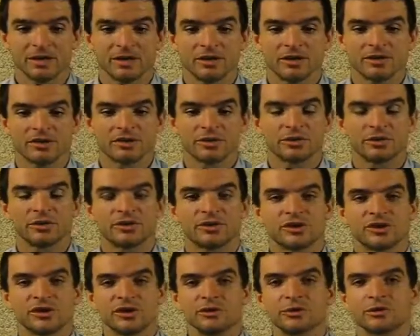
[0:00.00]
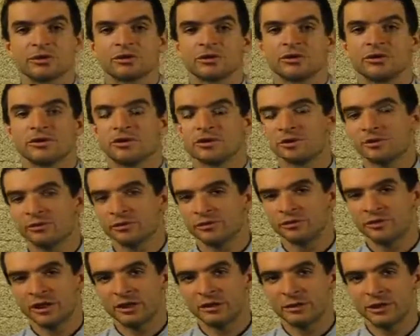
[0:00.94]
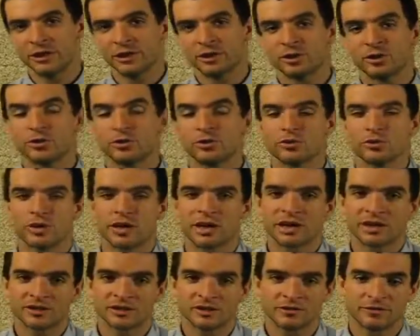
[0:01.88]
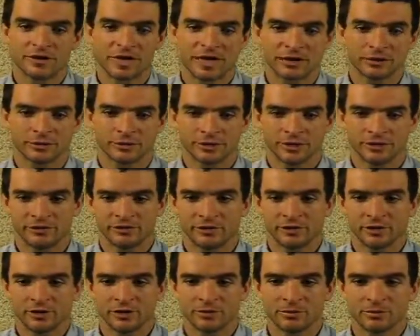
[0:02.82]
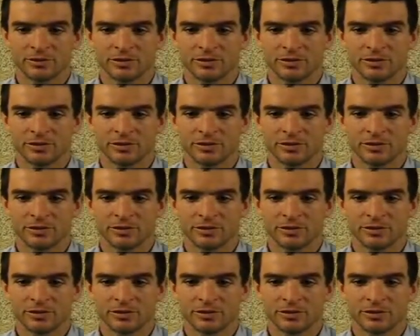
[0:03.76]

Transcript: So you see, we're following 2 tracks at Factory Farm.